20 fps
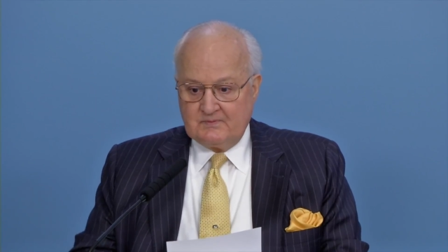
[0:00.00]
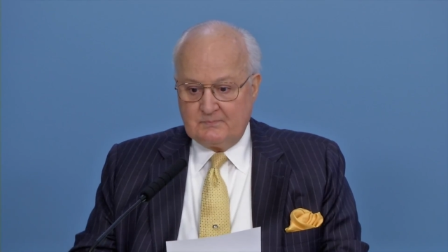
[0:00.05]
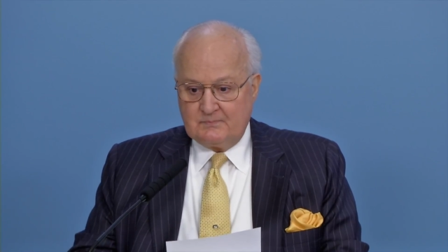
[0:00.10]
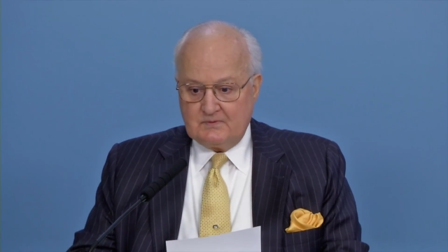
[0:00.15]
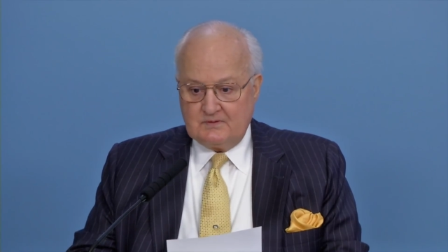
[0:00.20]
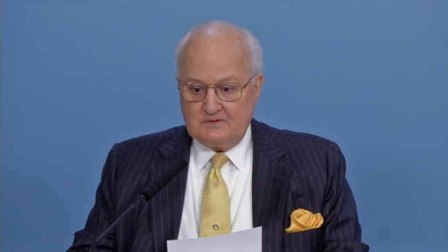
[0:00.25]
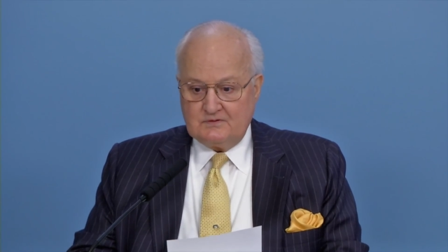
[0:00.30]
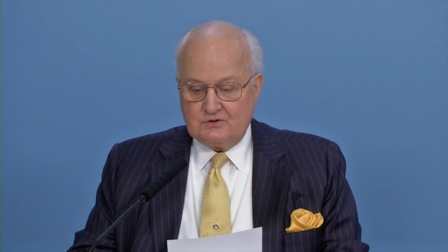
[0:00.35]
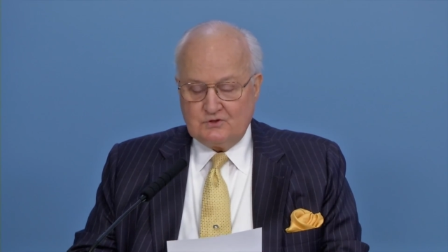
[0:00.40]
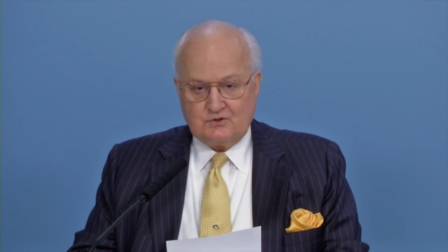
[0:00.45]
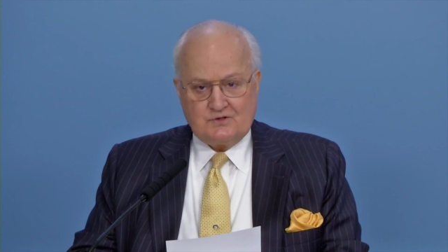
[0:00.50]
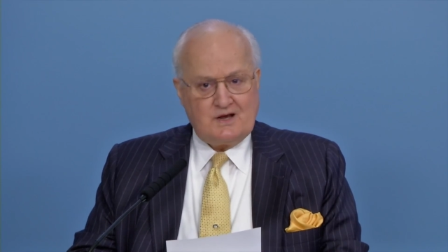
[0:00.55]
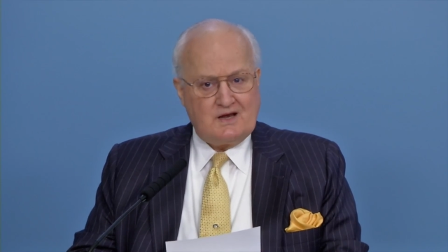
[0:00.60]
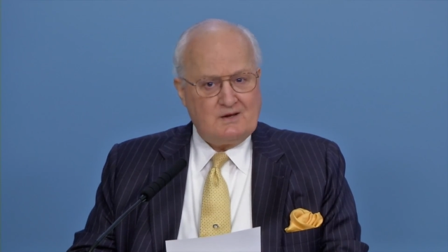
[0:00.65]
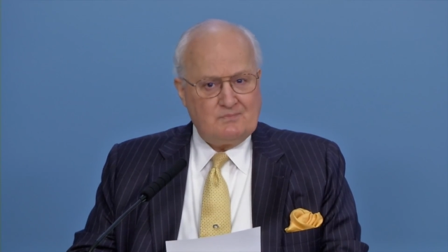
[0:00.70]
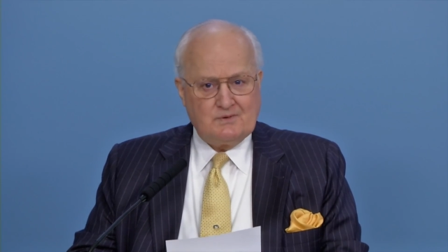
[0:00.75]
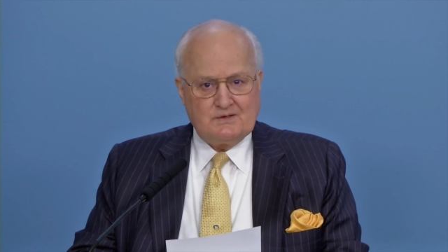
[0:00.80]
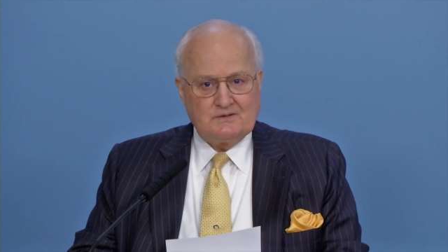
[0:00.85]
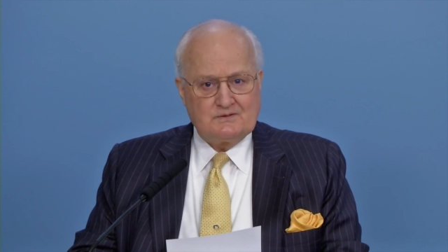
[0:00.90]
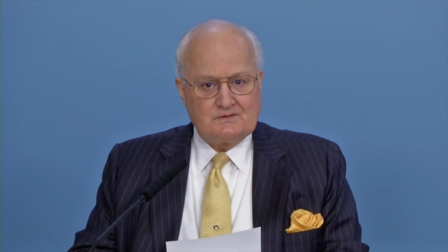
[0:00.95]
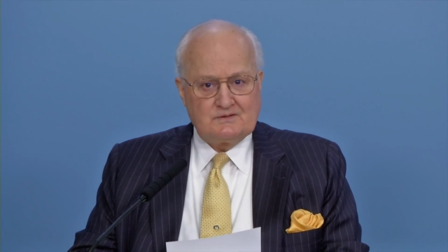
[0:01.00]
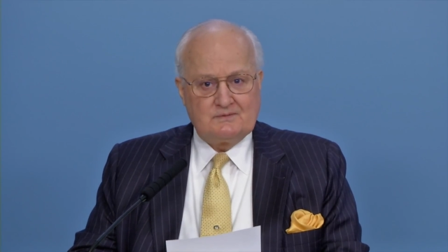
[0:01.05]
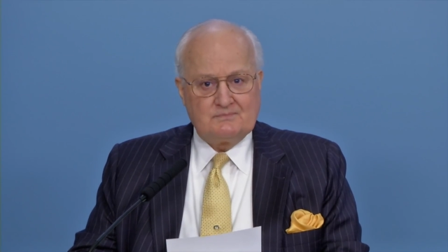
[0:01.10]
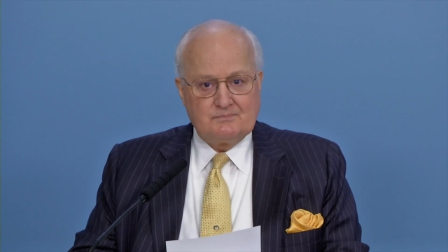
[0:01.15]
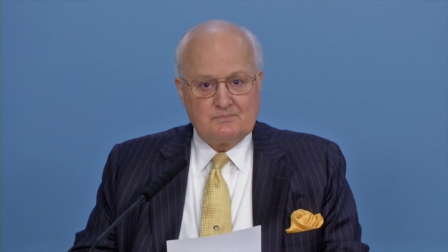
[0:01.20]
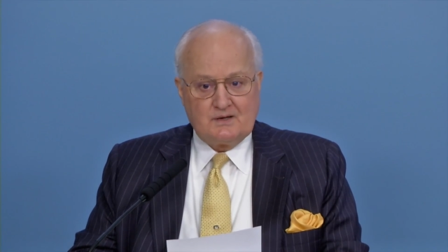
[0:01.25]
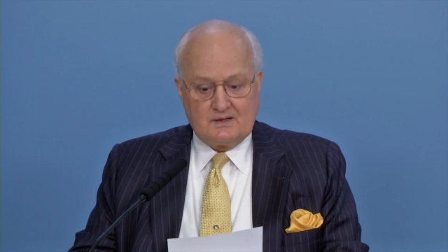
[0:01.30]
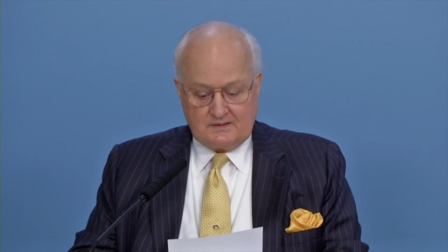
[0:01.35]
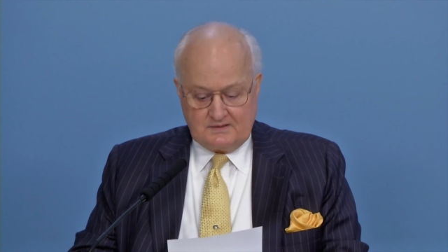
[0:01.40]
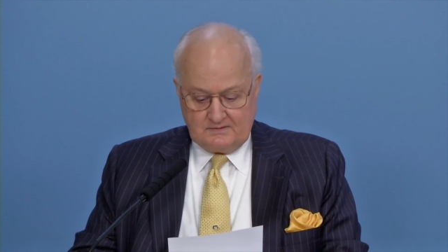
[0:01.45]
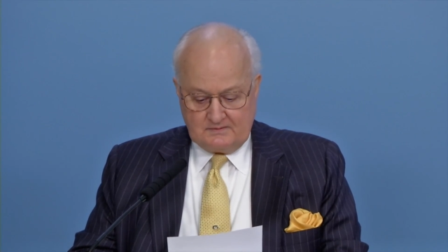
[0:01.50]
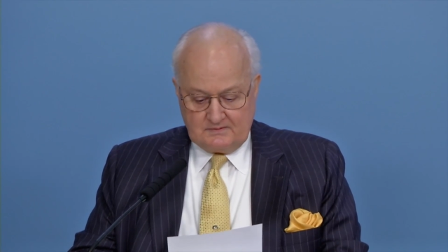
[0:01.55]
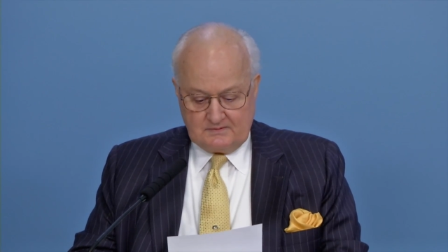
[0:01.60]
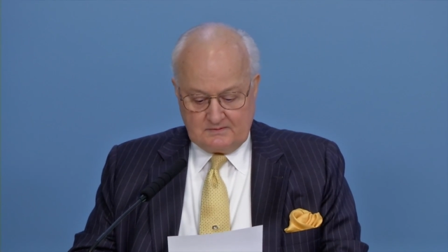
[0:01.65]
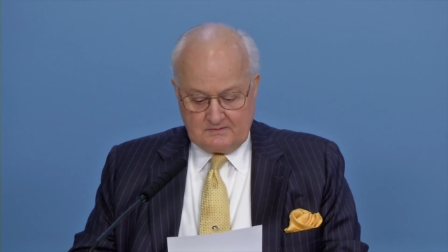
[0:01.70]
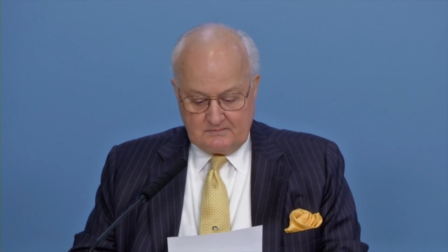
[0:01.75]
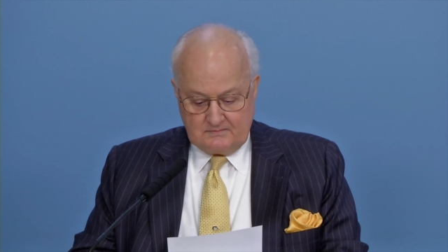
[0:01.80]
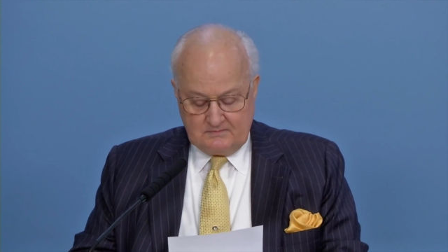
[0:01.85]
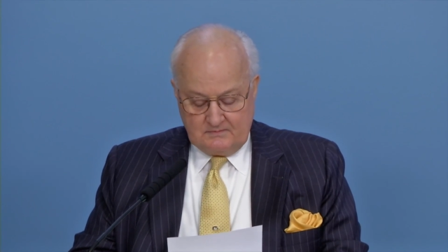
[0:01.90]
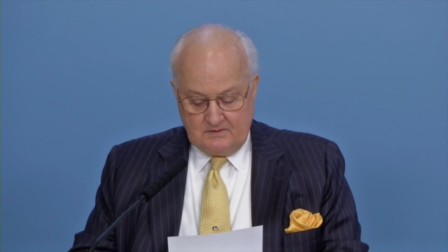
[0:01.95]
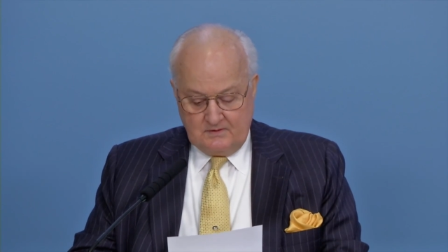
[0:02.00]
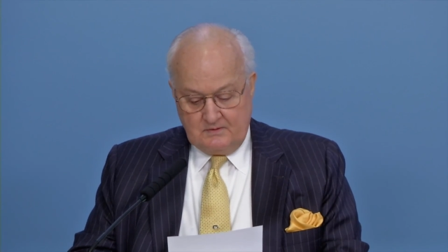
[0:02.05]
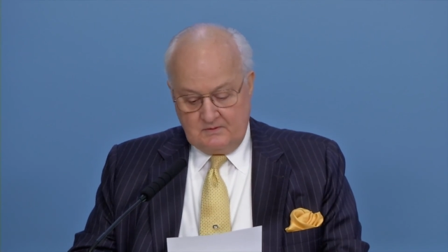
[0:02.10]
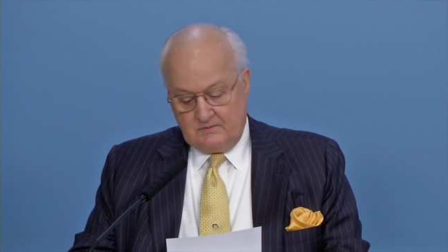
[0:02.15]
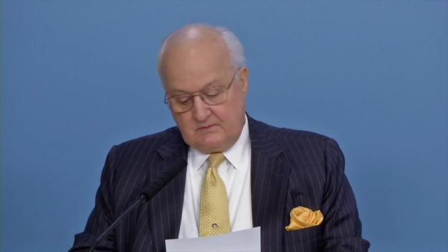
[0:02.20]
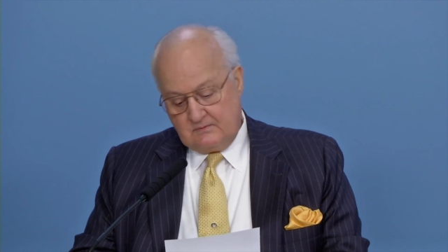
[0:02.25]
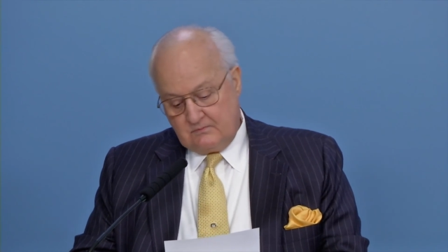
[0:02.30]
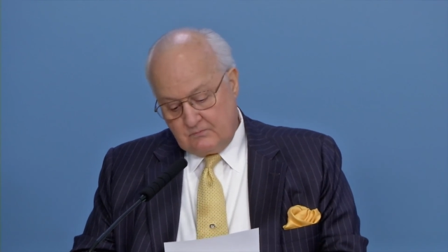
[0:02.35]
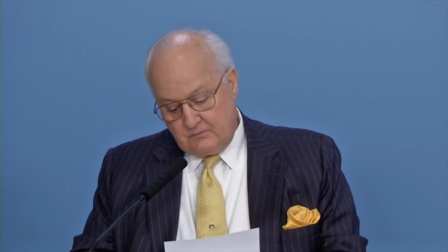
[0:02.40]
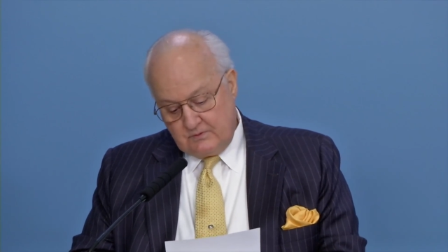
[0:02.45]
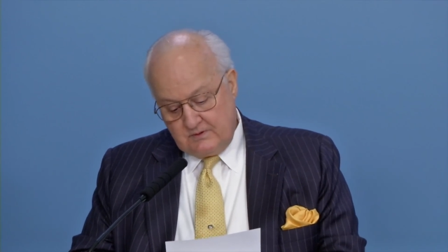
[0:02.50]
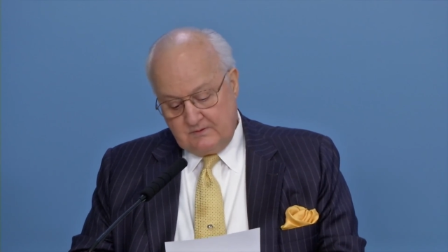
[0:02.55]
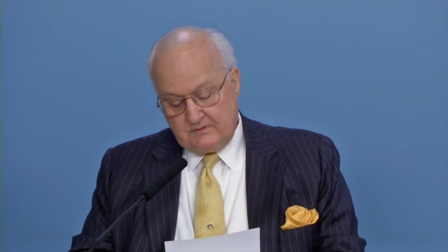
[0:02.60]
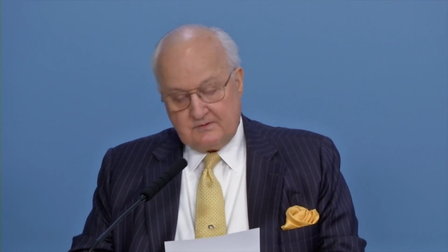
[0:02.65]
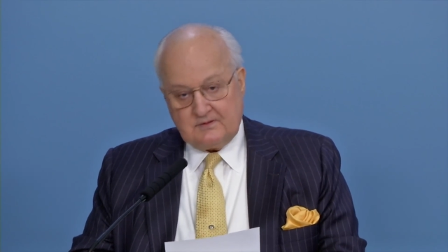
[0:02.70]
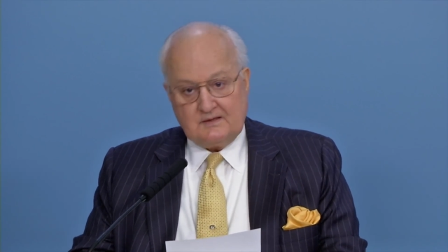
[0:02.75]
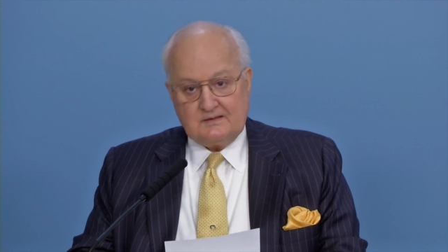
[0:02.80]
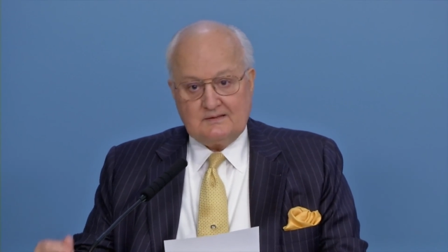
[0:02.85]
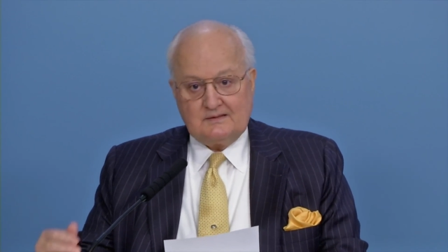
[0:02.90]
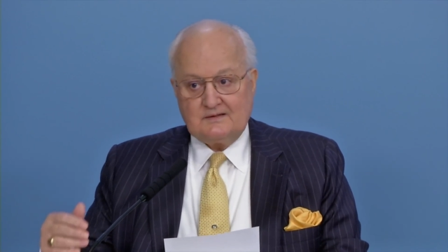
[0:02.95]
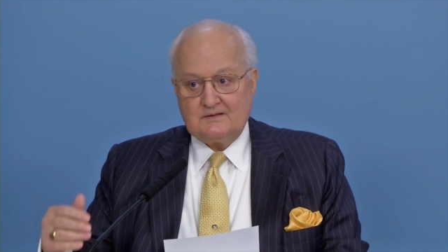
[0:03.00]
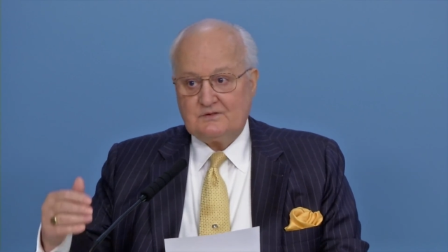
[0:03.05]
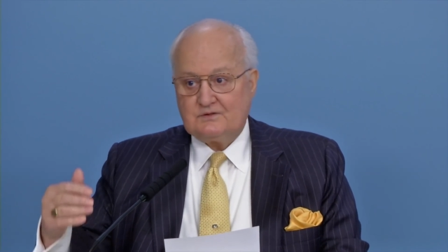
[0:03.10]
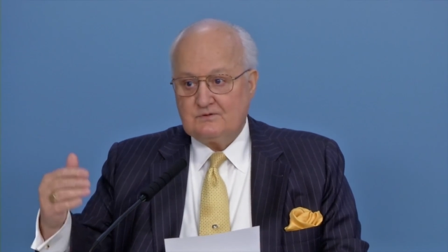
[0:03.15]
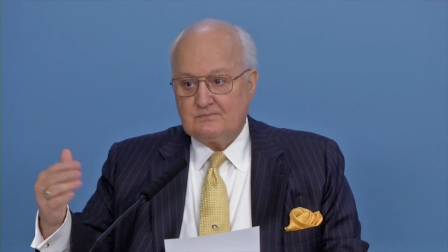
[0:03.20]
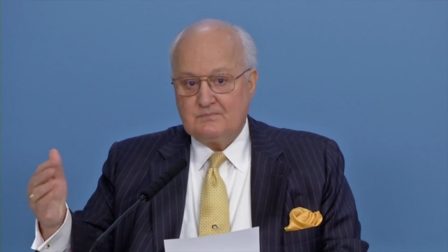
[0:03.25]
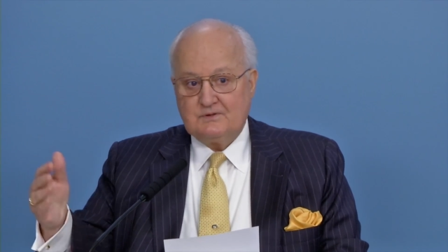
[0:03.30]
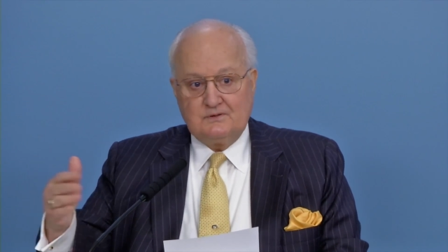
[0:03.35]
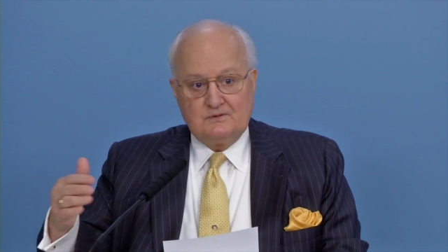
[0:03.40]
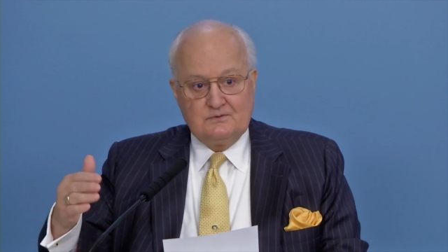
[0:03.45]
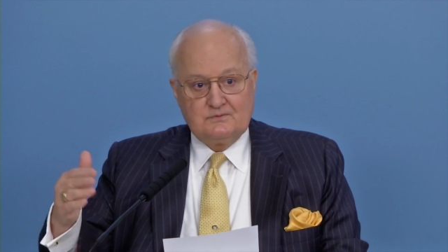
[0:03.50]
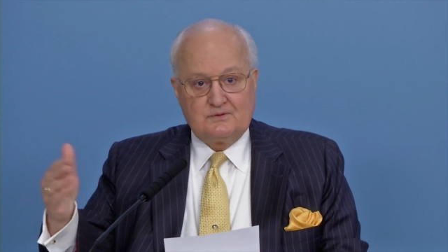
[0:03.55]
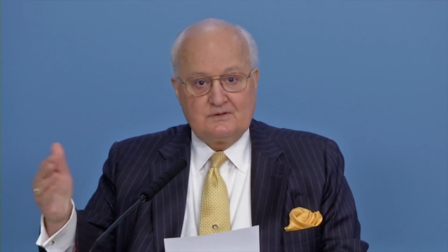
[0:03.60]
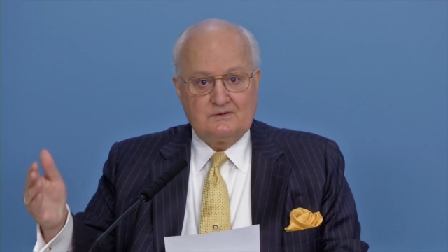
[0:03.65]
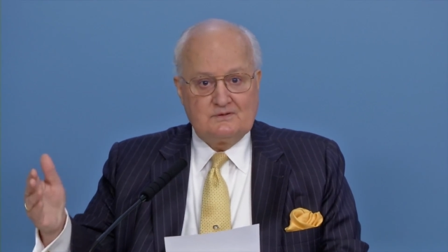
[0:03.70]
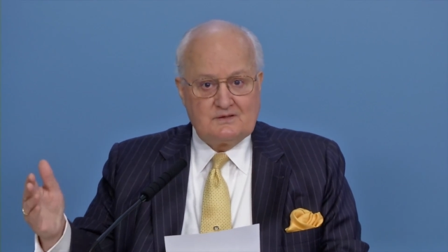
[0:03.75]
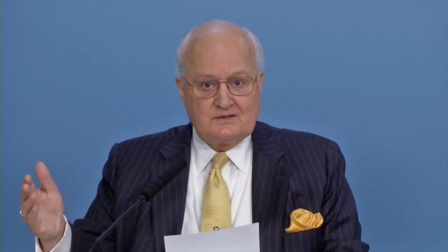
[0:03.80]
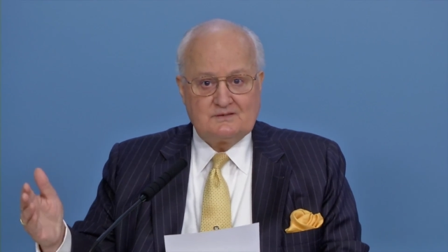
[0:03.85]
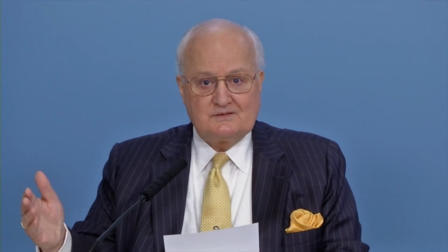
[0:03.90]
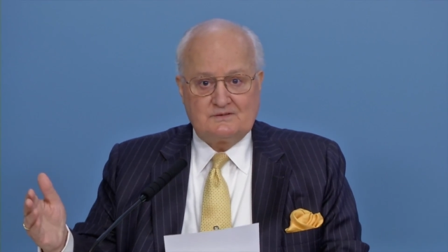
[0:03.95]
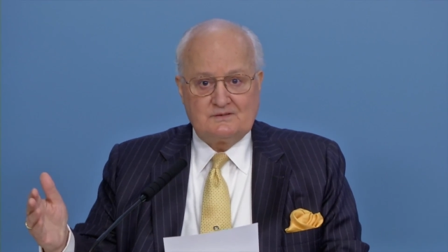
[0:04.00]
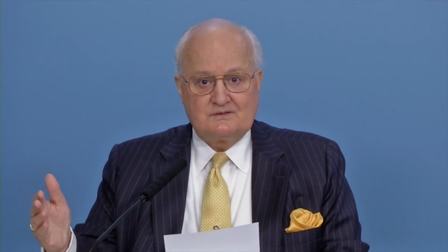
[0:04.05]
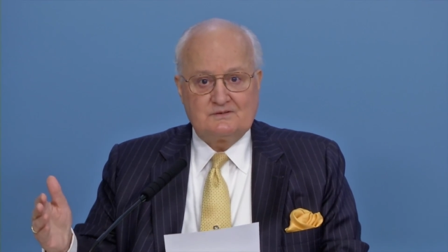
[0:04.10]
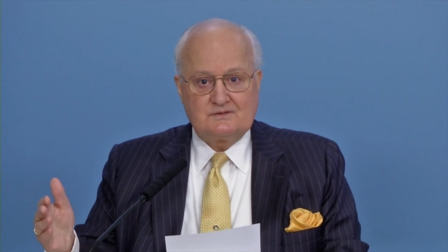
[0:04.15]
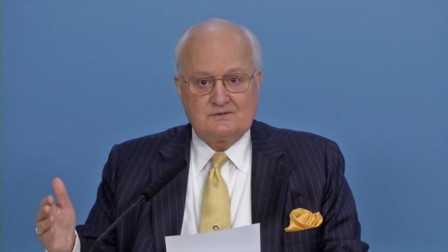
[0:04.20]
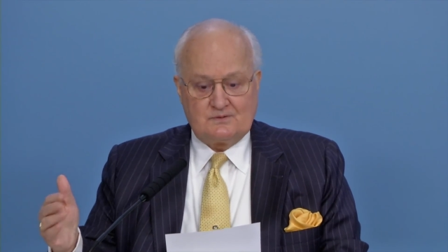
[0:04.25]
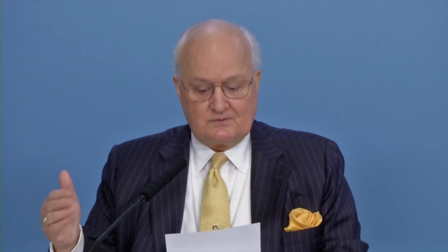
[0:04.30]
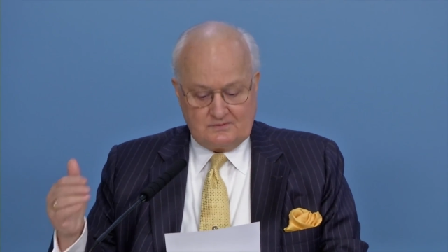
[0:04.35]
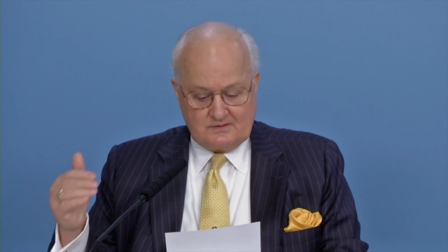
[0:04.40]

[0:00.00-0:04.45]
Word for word: be shaming somebody that we think they should be doing thus and so.